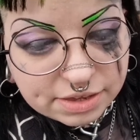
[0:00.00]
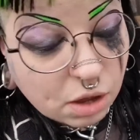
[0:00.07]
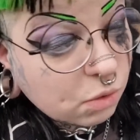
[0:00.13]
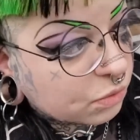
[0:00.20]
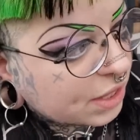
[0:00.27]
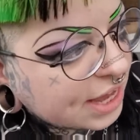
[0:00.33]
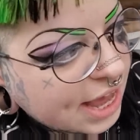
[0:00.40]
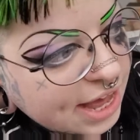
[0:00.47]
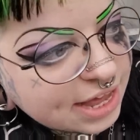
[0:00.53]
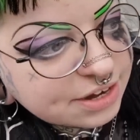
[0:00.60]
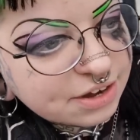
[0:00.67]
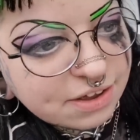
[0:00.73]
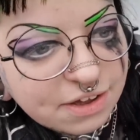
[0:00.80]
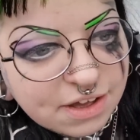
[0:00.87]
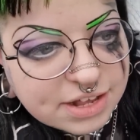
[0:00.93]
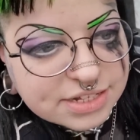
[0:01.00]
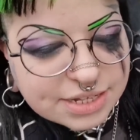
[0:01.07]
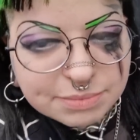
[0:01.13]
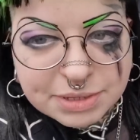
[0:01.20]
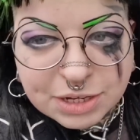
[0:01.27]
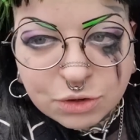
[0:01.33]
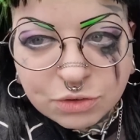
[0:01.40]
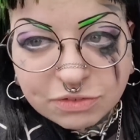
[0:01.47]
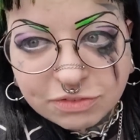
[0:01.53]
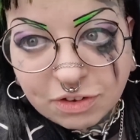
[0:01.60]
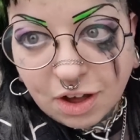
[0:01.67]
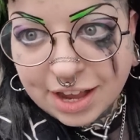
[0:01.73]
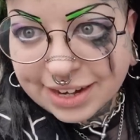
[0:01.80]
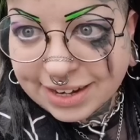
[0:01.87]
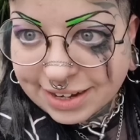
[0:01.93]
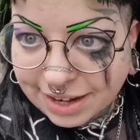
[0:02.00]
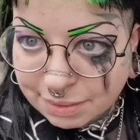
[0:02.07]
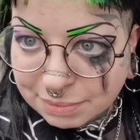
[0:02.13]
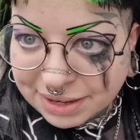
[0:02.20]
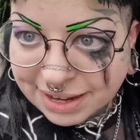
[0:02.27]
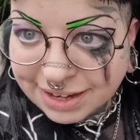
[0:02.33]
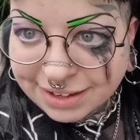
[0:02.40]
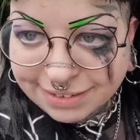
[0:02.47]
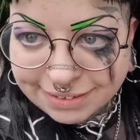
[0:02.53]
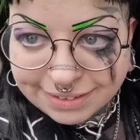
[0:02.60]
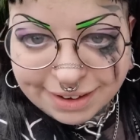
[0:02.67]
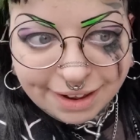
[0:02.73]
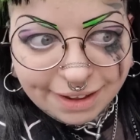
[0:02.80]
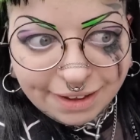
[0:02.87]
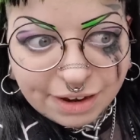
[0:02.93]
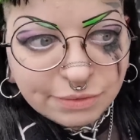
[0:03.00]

oh, they had something called violet lemonade in there.